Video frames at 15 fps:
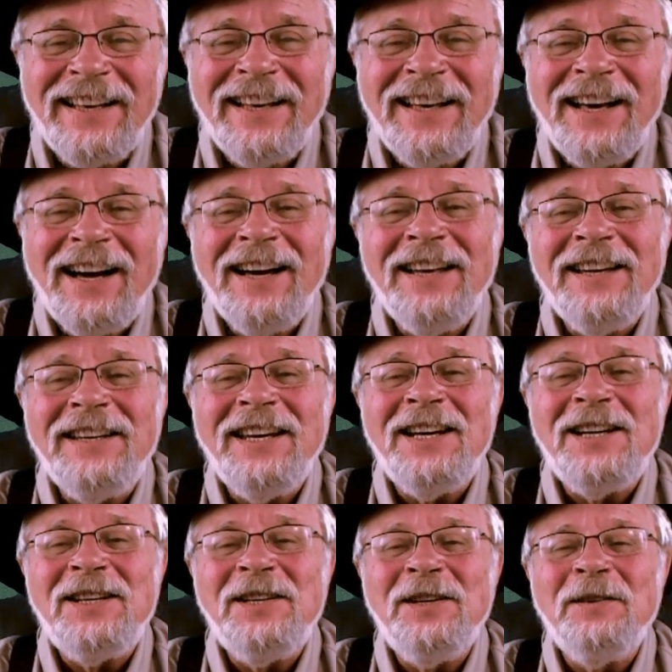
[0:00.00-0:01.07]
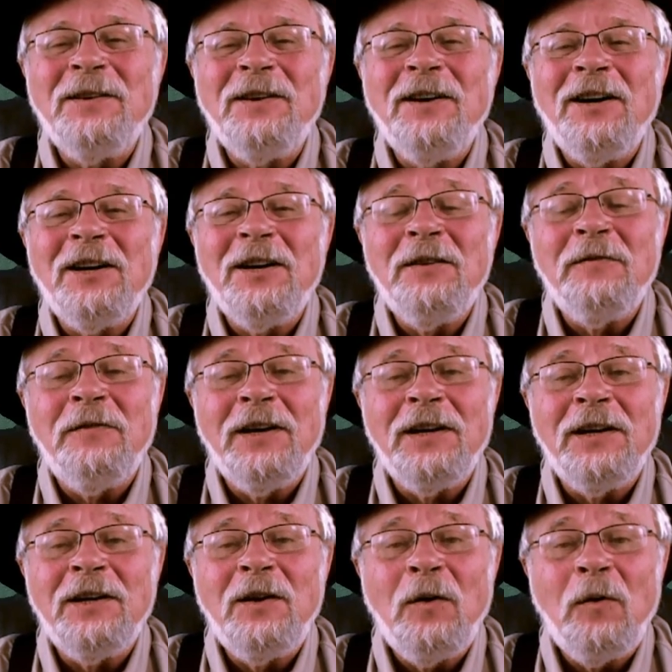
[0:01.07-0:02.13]
On day 2, God
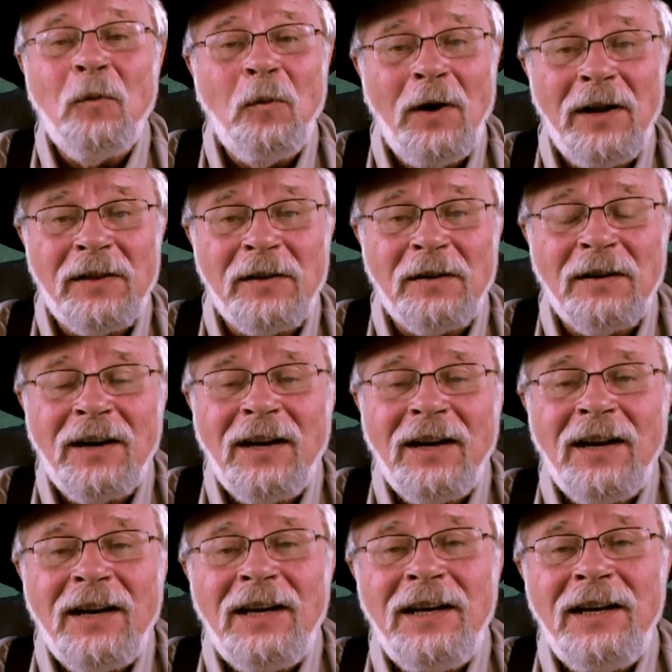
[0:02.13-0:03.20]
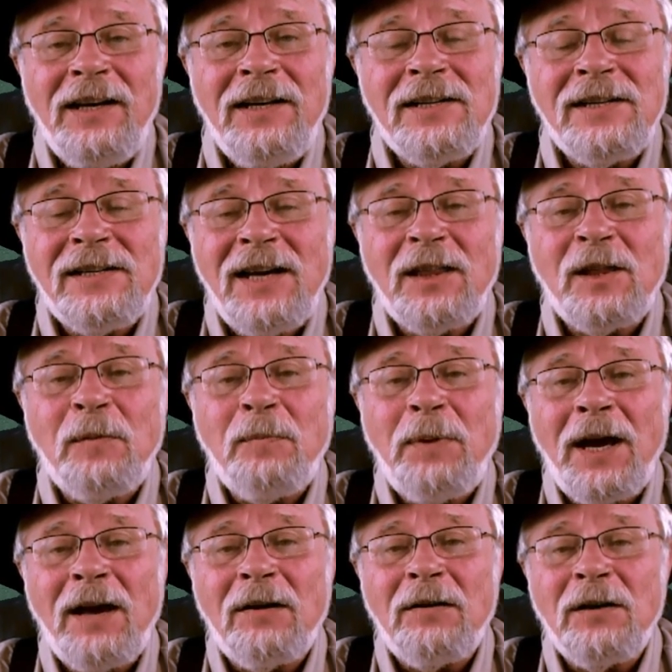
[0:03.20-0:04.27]
invented weather. He set the
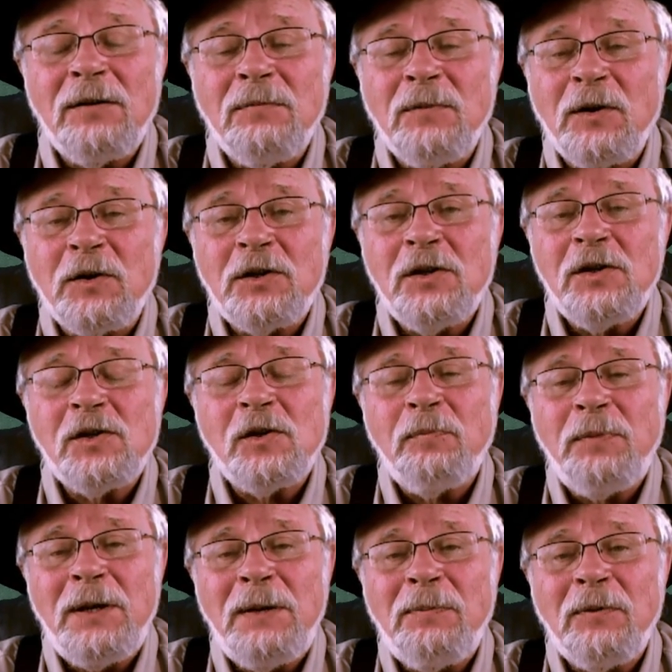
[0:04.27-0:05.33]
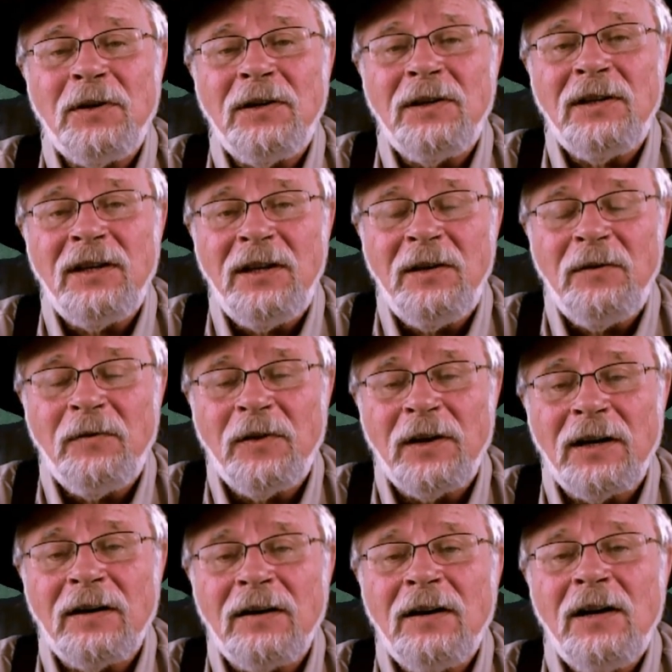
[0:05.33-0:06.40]
pattern in motion so people could live
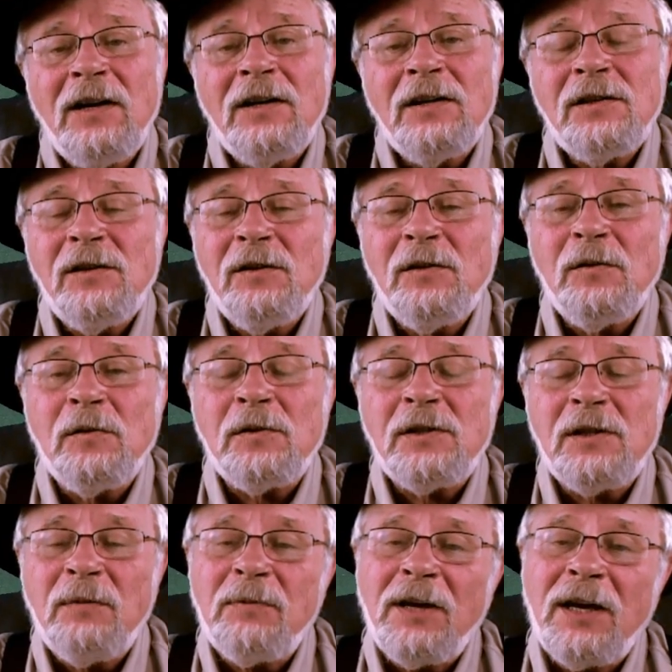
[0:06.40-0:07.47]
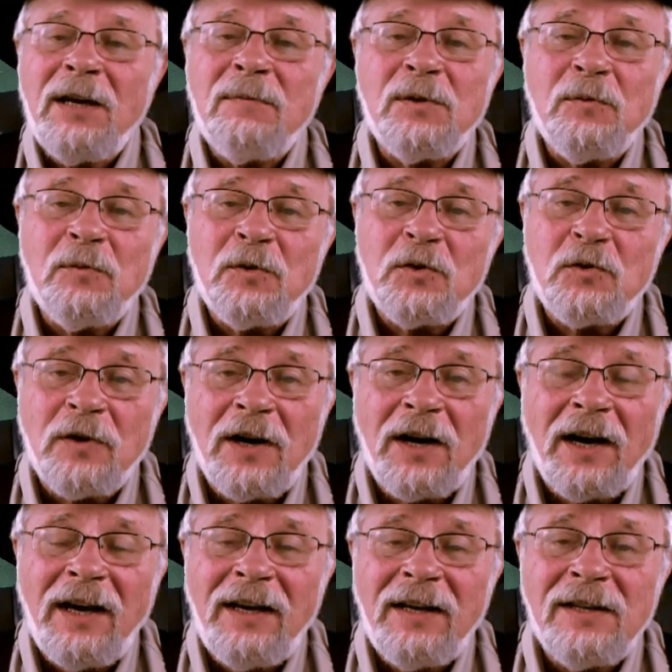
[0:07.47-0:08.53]
there. So sometimes it was
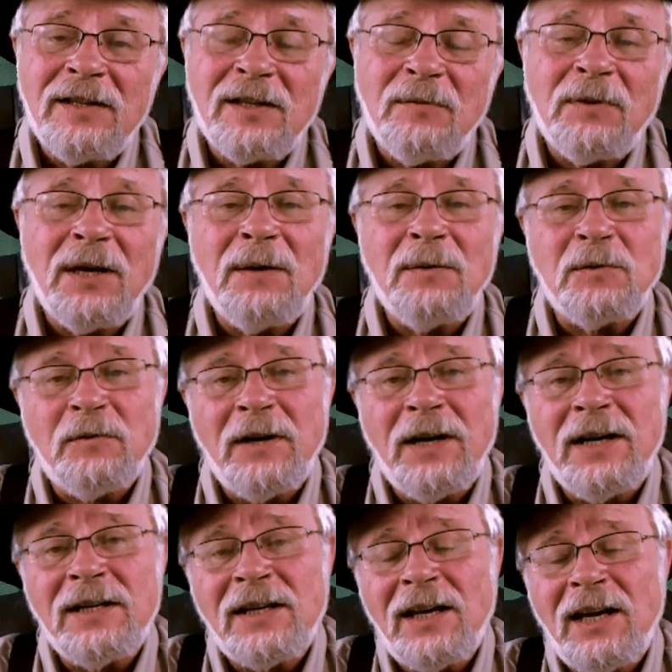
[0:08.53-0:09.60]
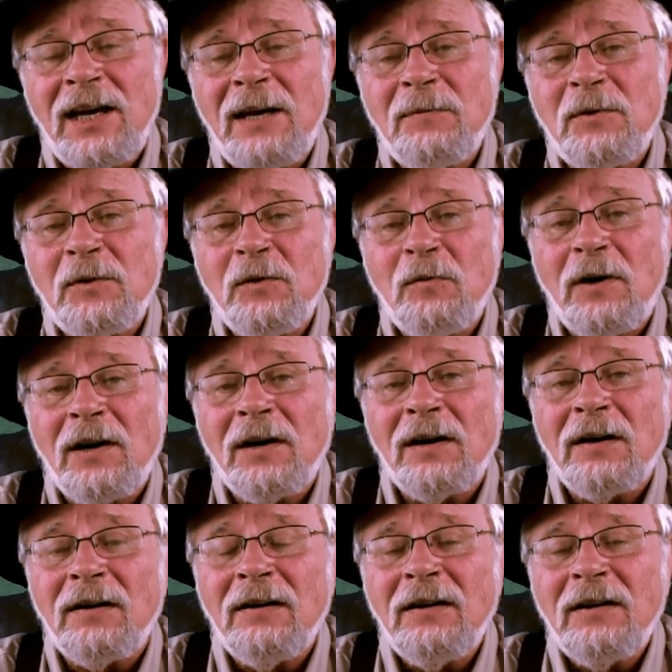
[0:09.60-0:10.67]
dry, and sometimes rains came to
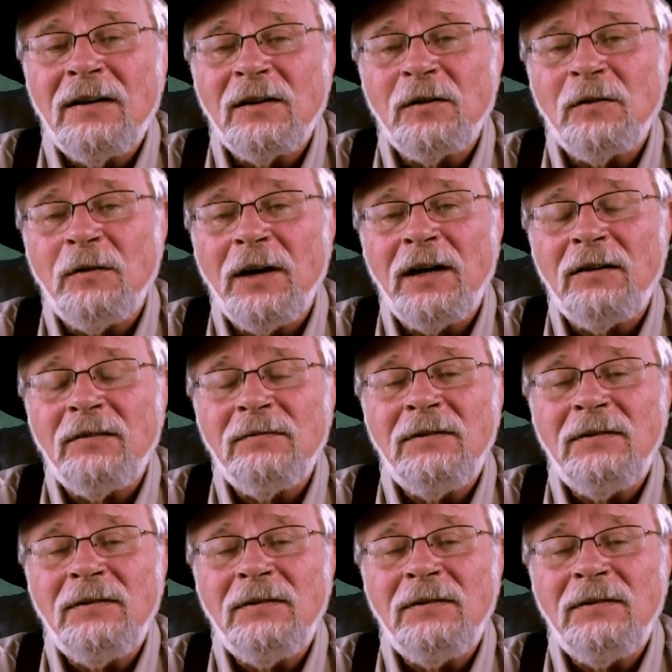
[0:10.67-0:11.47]
water the ground,